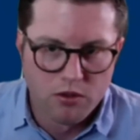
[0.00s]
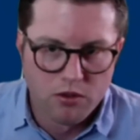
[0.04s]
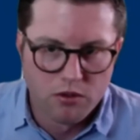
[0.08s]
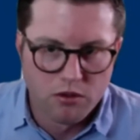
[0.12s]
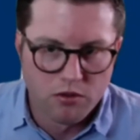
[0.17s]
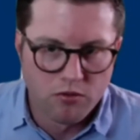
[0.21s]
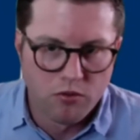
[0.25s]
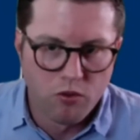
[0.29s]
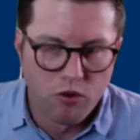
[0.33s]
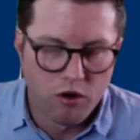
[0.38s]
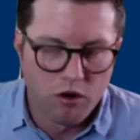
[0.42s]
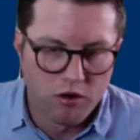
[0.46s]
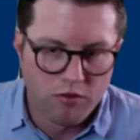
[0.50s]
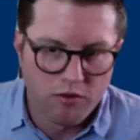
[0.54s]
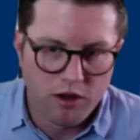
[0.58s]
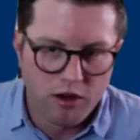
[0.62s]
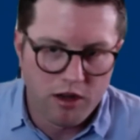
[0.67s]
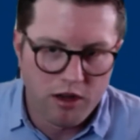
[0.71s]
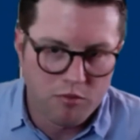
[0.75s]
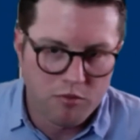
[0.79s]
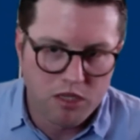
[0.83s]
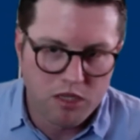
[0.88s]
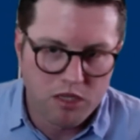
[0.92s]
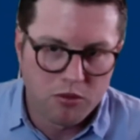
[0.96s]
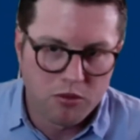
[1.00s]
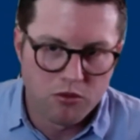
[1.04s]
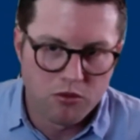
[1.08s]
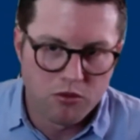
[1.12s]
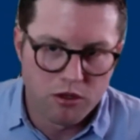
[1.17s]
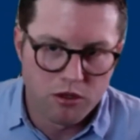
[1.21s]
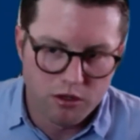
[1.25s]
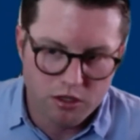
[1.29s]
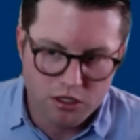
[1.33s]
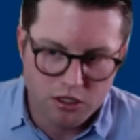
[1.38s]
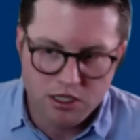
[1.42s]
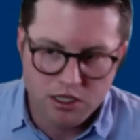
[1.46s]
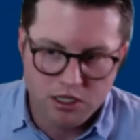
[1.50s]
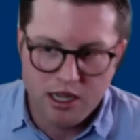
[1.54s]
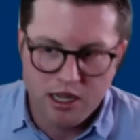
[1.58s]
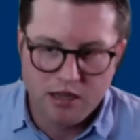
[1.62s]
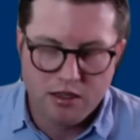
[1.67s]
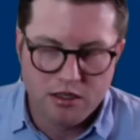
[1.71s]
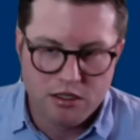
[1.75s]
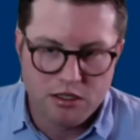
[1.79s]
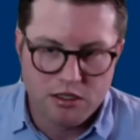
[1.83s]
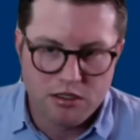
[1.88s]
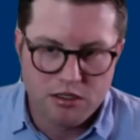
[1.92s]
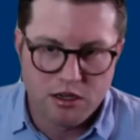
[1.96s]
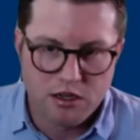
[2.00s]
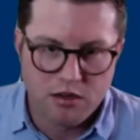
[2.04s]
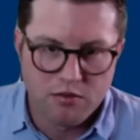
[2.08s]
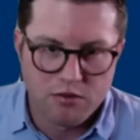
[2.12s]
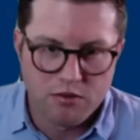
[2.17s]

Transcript: the 4 or 5 people who understand this stuff.